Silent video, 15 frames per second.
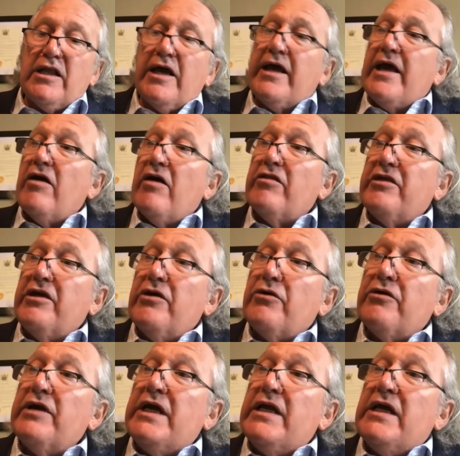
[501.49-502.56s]
like
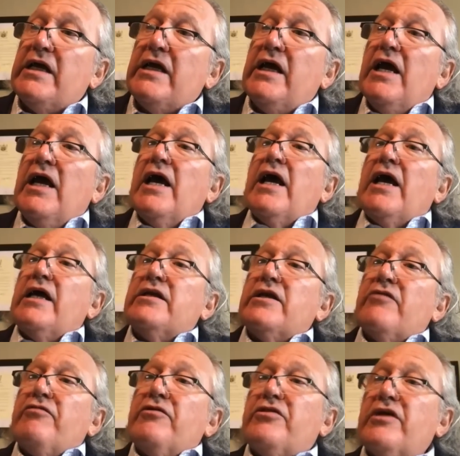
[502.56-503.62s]
healthier eating and
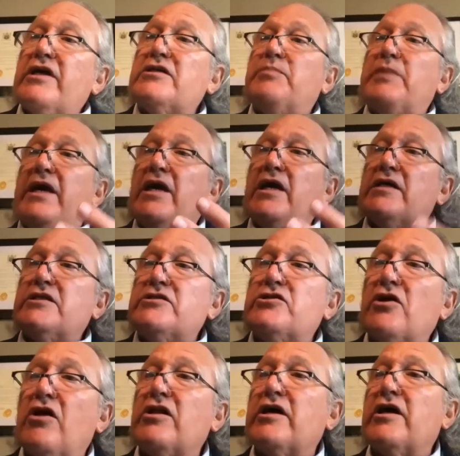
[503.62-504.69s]
different things, because
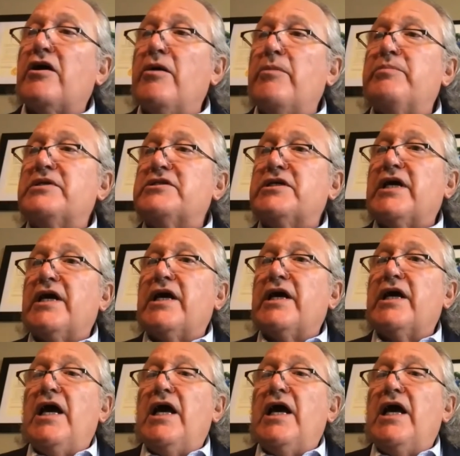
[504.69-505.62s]
it's all encompassing.